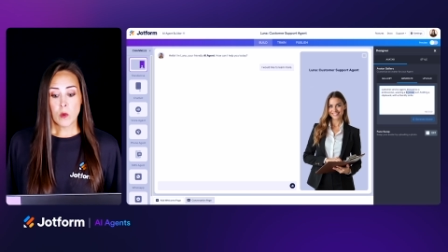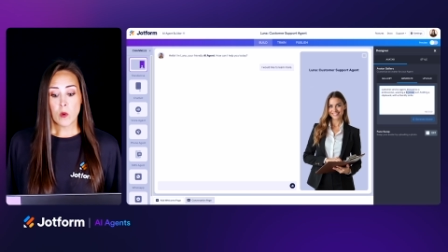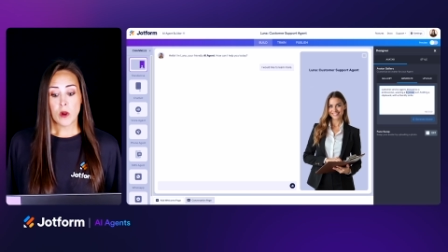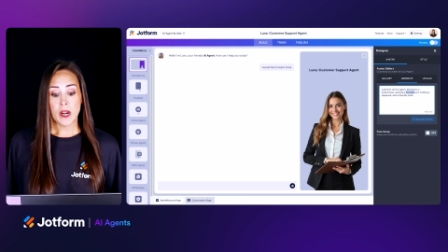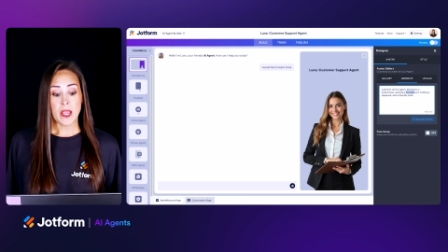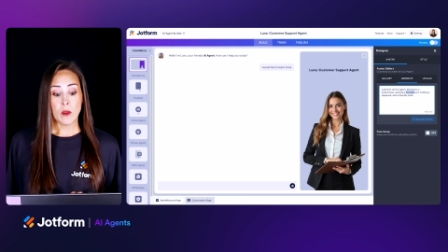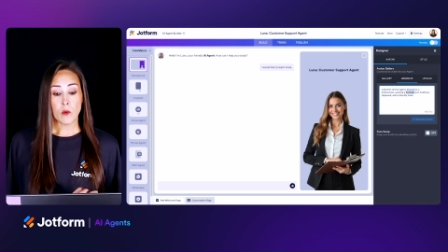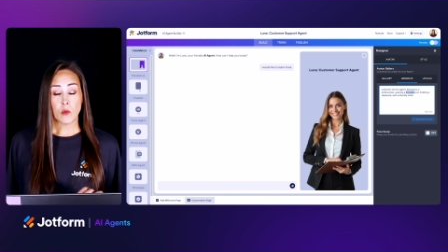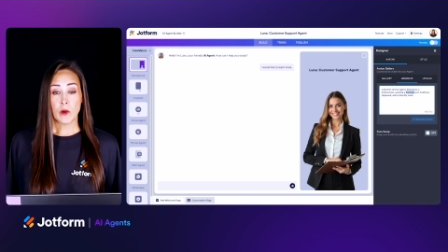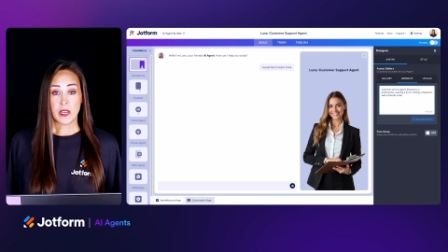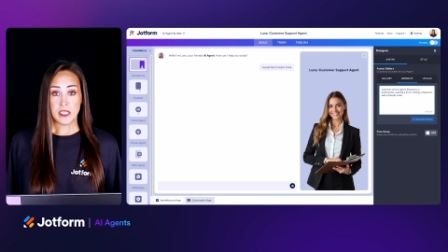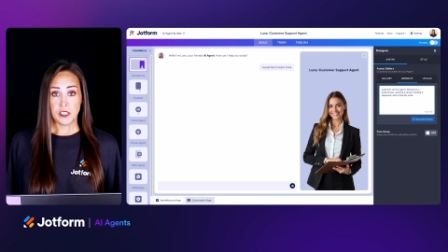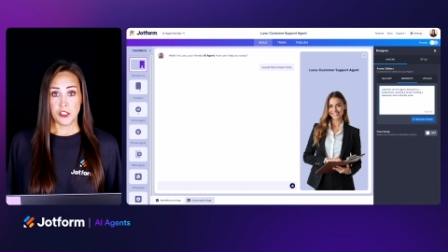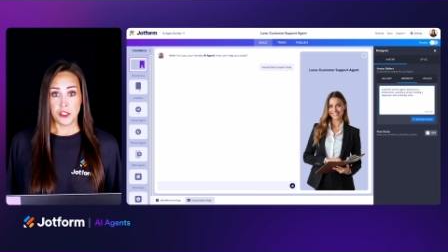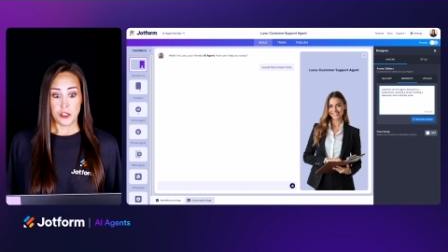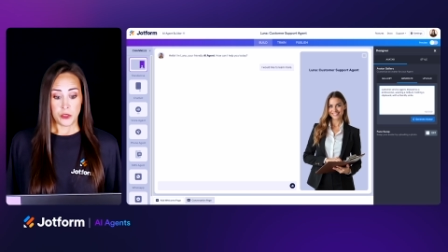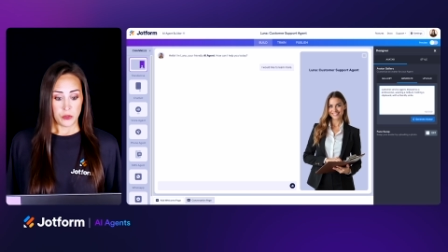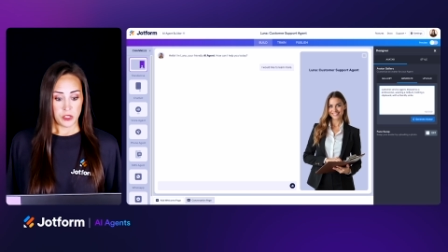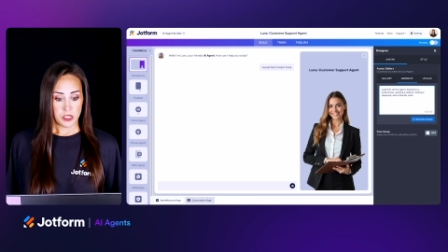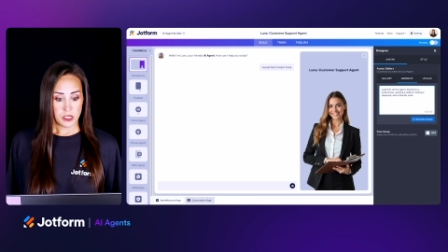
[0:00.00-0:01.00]
we want a red
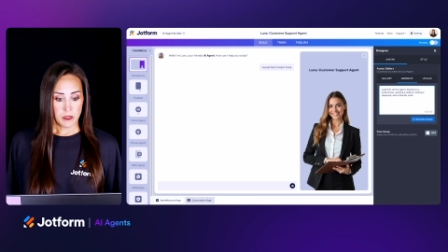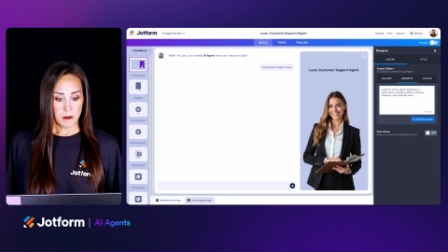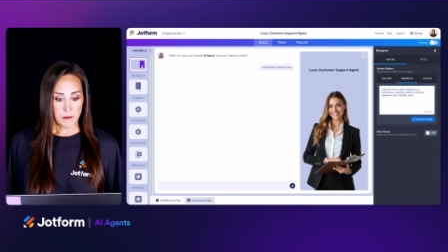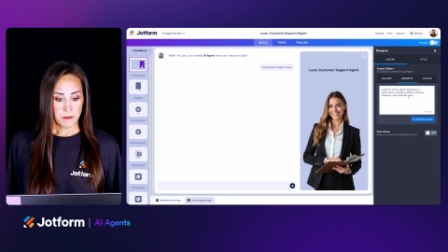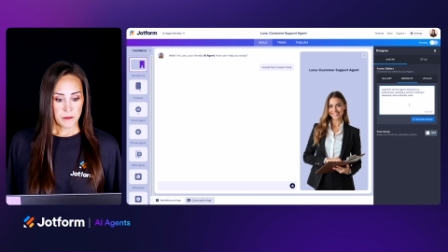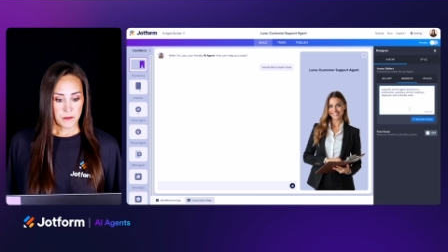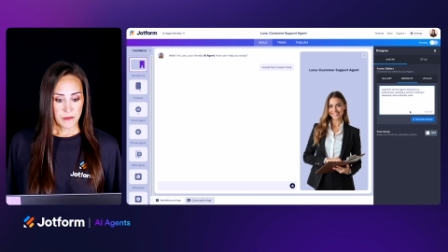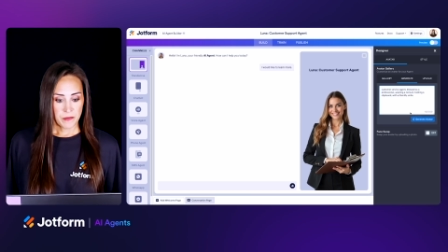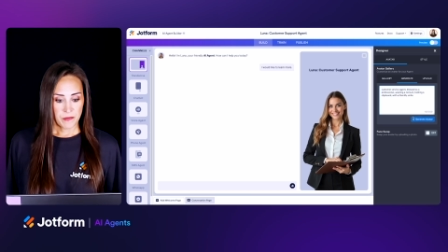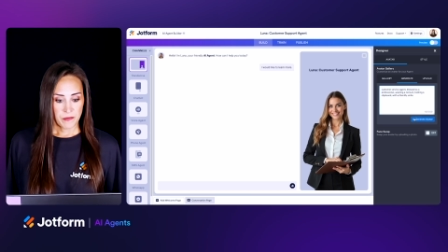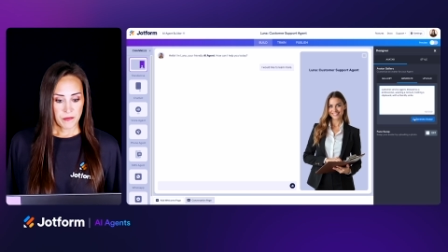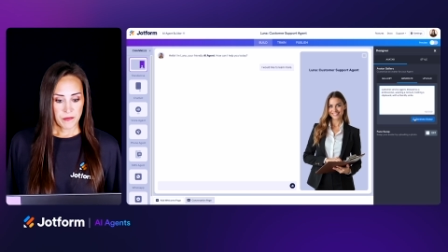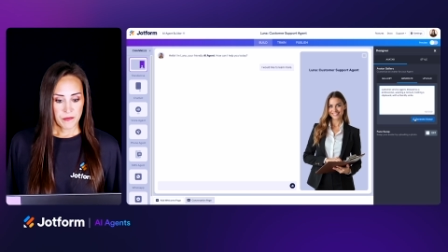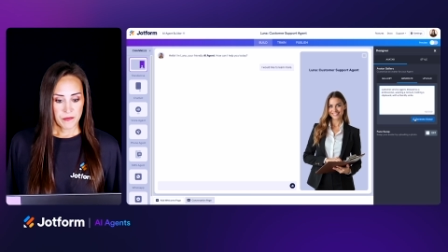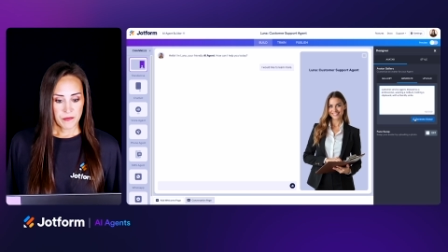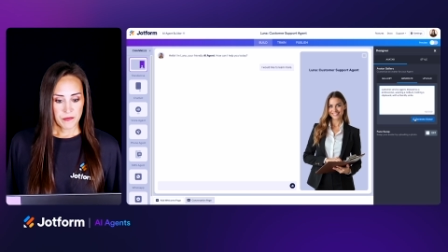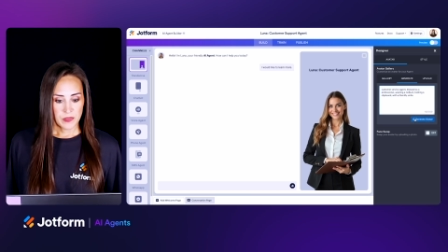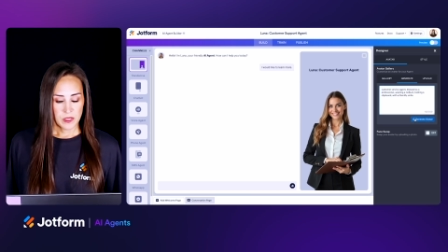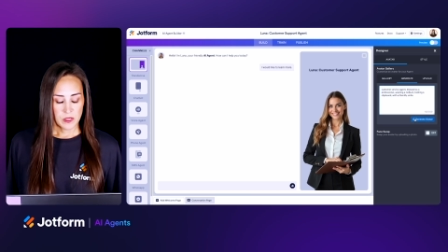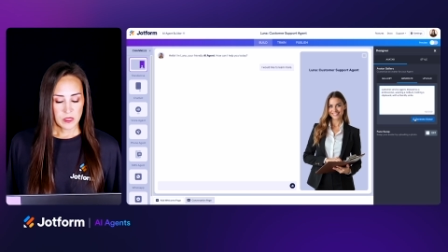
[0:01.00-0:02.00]
suit.
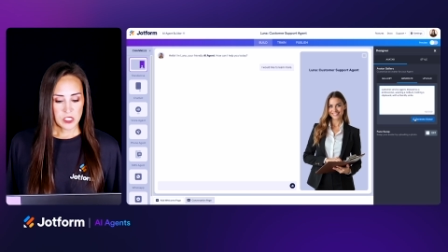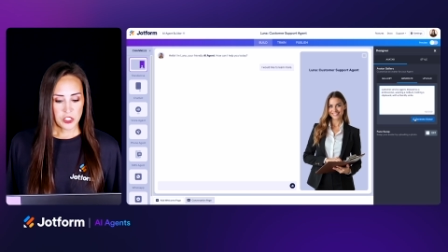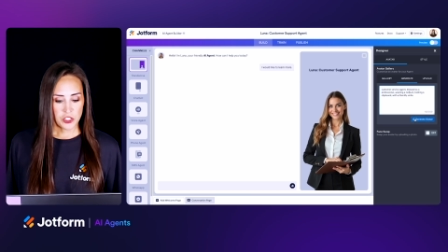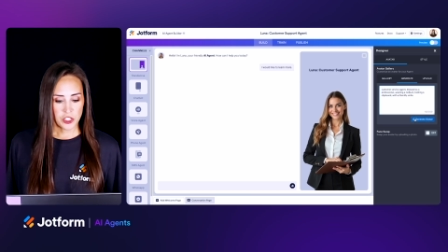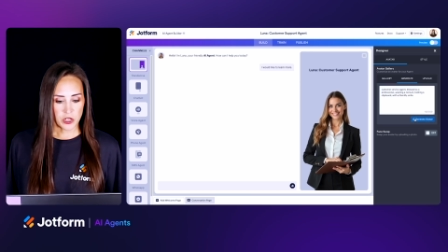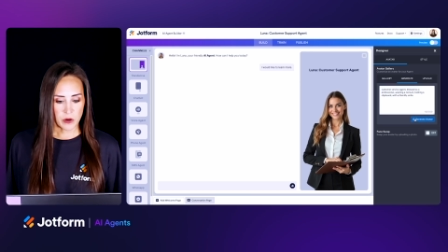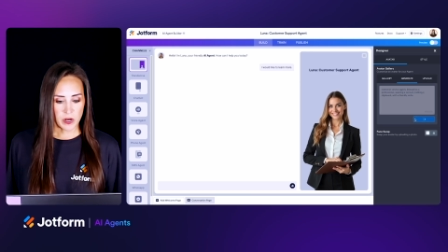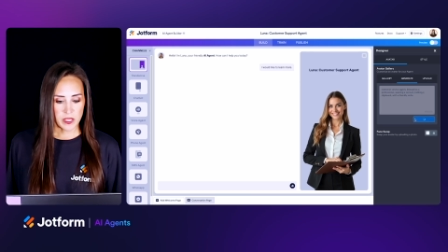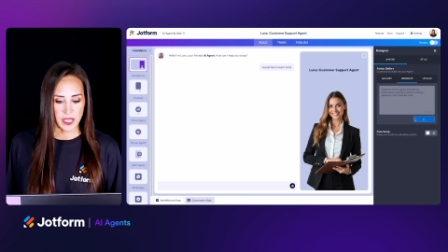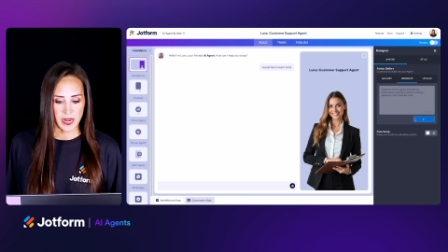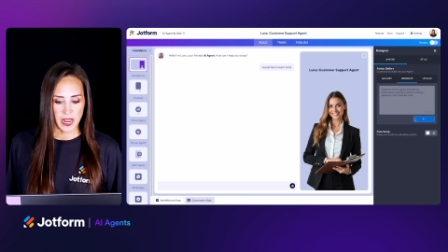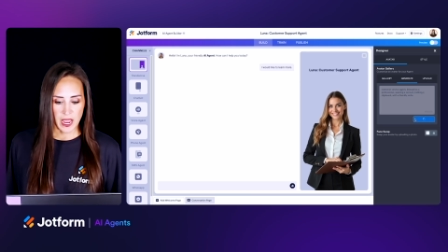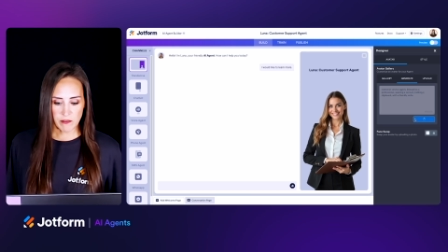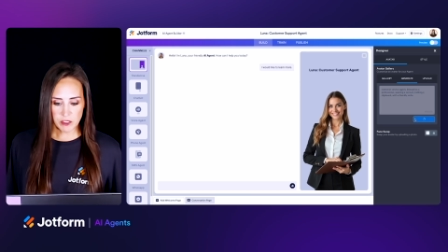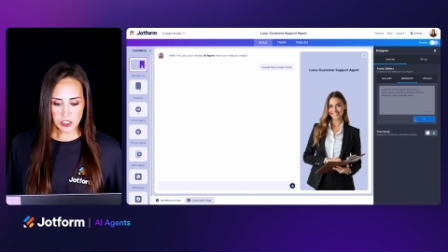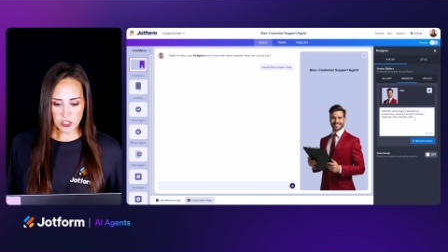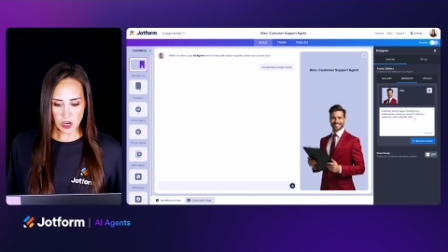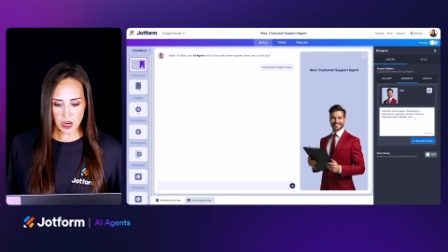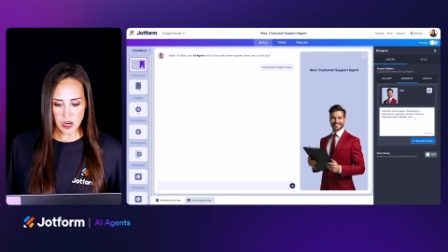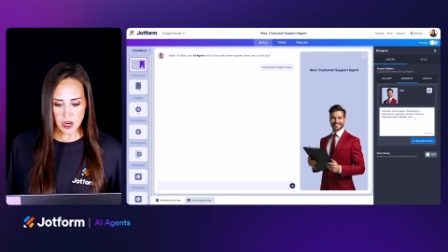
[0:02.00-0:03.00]
Let's generate that
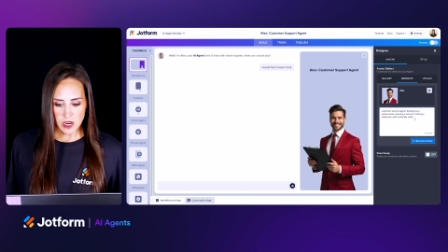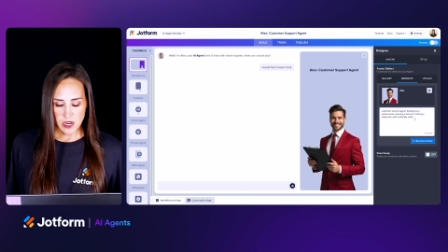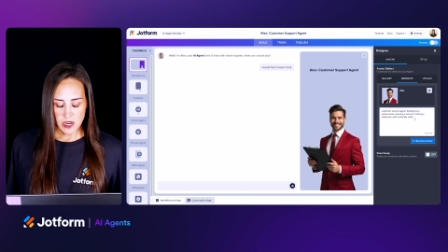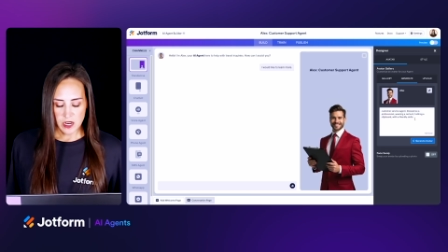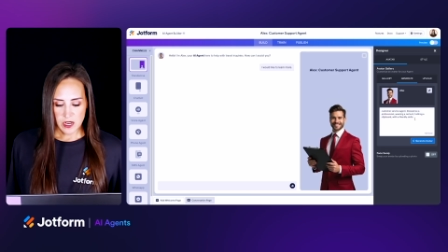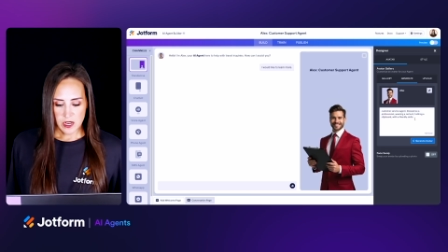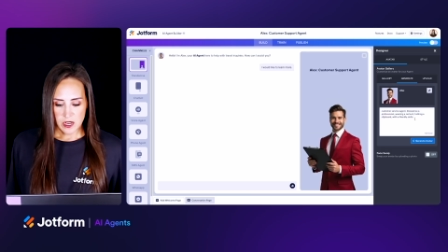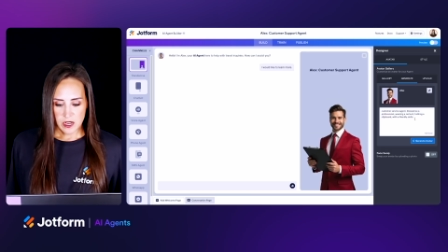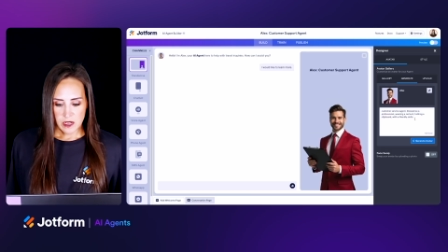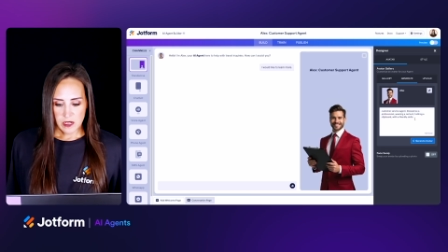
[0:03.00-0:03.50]
avatar.